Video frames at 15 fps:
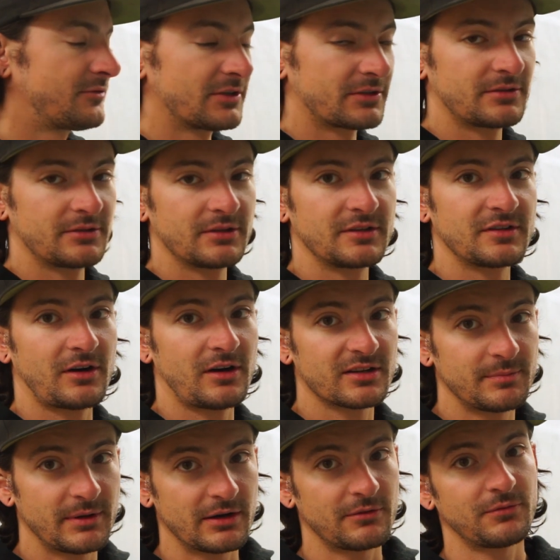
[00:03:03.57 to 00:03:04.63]
Took the exhaust
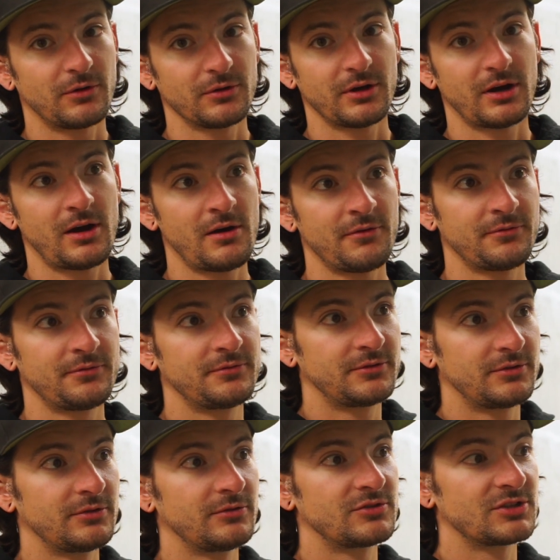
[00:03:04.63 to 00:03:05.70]
manifold off
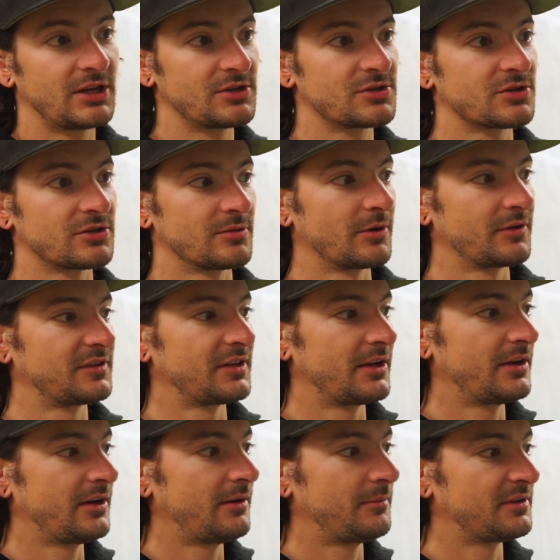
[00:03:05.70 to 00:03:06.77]
to change turbo
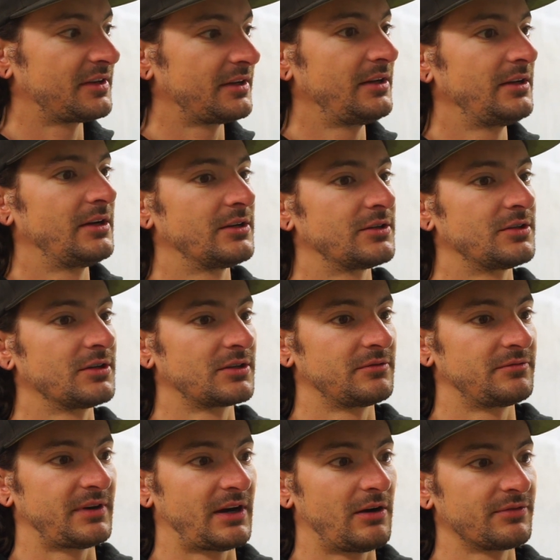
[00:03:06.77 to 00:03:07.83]
setups. Took the
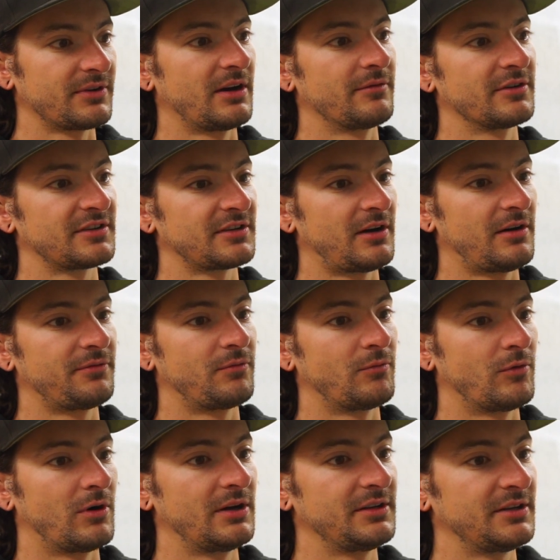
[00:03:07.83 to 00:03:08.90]
valve covers off
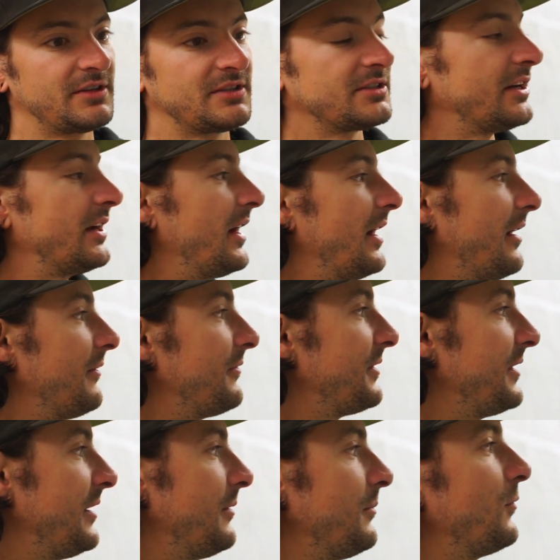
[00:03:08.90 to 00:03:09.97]
once to have
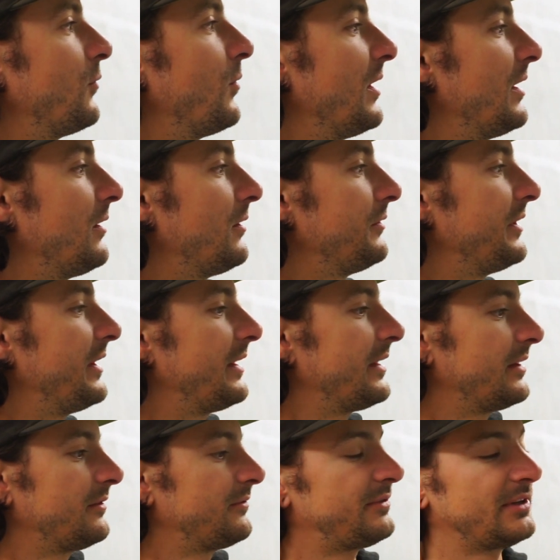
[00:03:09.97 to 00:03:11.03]
him weld
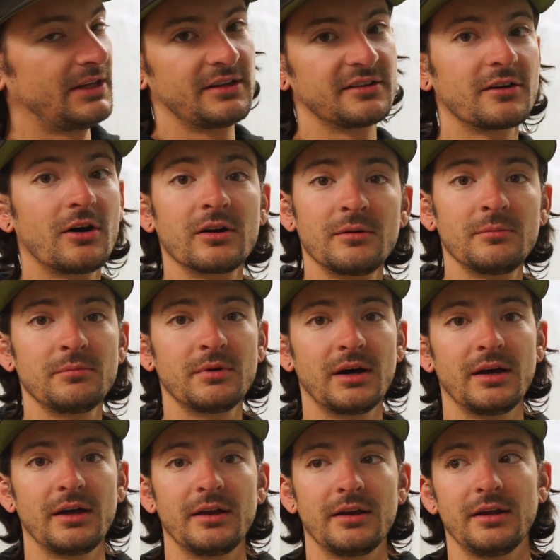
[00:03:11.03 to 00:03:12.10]
AN fittings on them,
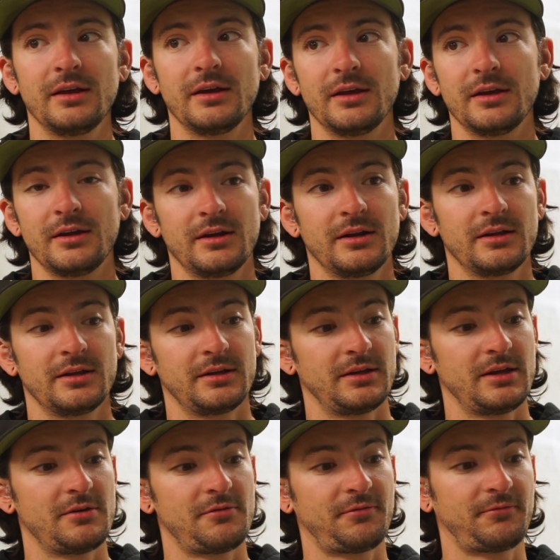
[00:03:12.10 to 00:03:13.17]
but
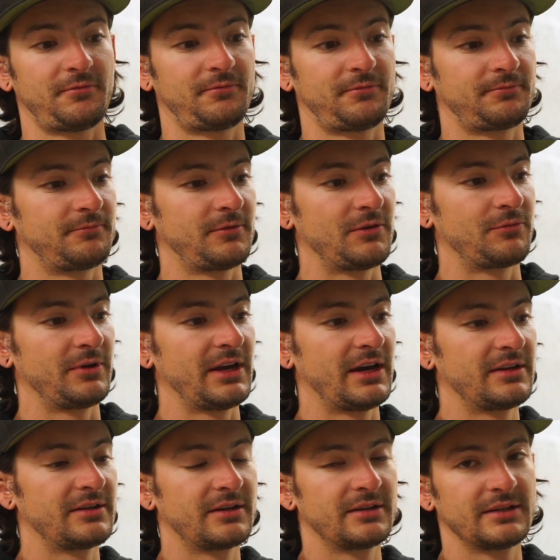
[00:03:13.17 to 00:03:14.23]
if we
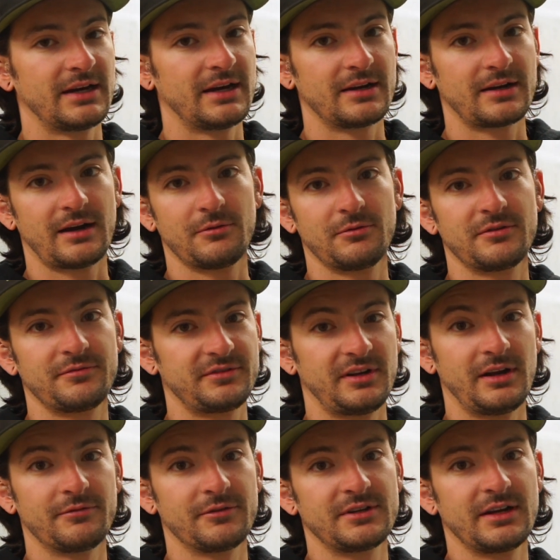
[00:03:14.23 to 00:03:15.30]
hadn't done that, I would have
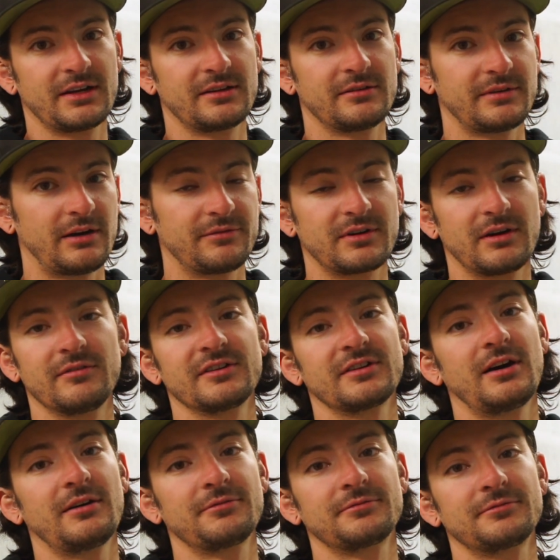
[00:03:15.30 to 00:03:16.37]
never taken the valve covers off.